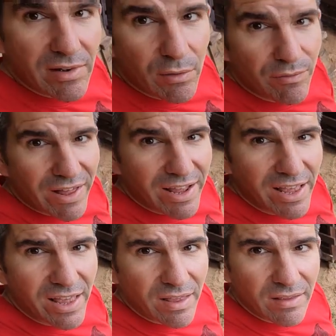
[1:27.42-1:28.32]
little fella
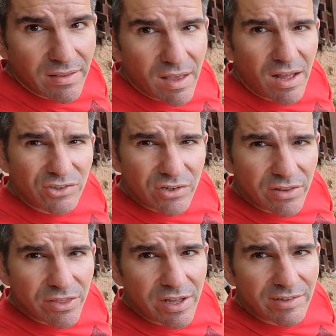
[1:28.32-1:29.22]
here,
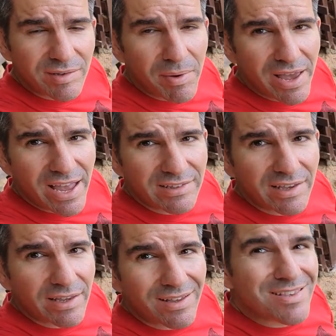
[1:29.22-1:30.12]
130 by
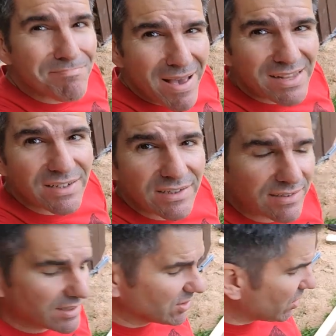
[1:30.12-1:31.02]
80. It's madness.
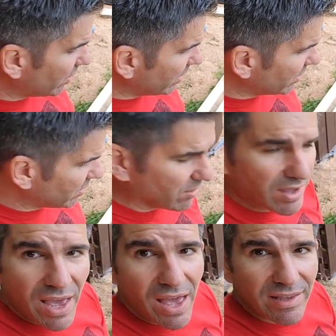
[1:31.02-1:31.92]
It's not
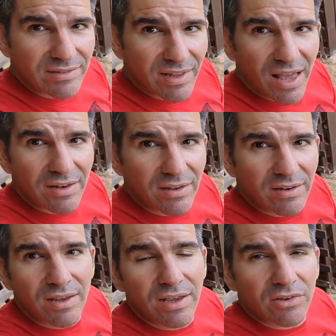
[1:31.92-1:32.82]
UK standard,
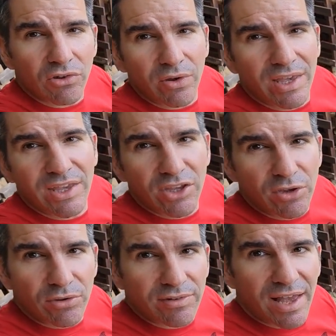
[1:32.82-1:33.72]
it's not
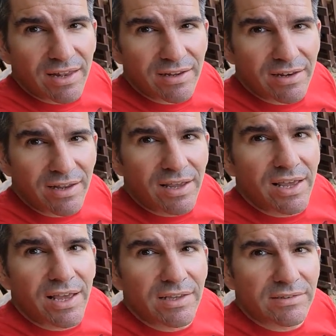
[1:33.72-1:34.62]
EU standard,
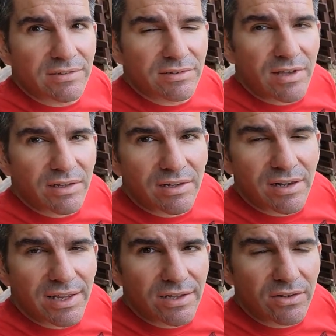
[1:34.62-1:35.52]
it's
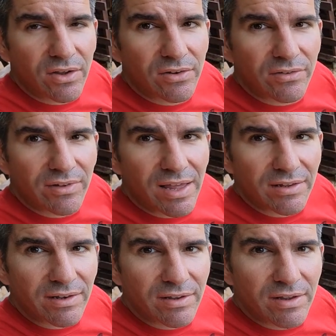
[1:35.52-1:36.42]
decidedly
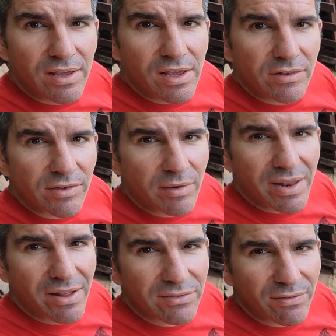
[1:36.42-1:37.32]
non-standard. So I'm going
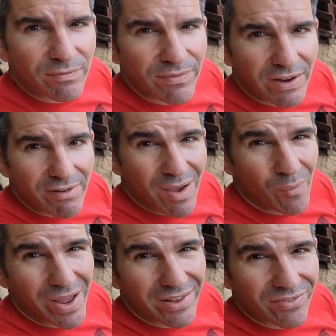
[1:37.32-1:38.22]
to have to figure out
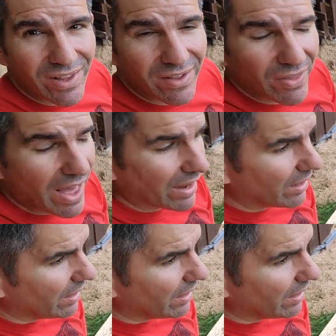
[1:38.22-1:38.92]
where to stick that.